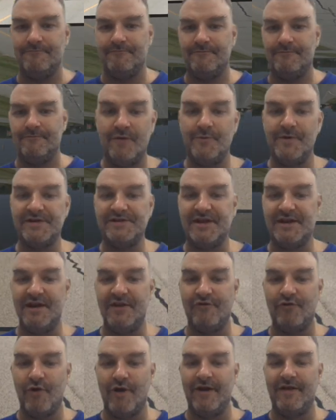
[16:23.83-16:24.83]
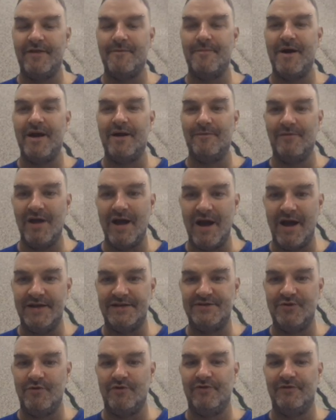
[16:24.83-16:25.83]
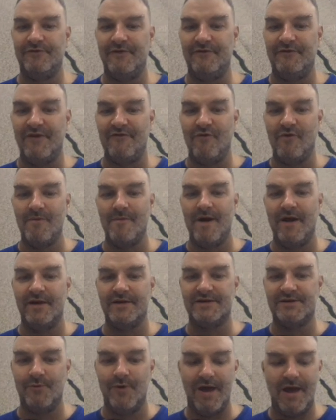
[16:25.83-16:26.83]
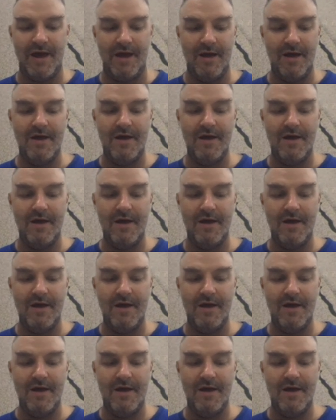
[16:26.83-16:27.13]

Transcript: And we see Detroit on the bottom line, 254 miles away.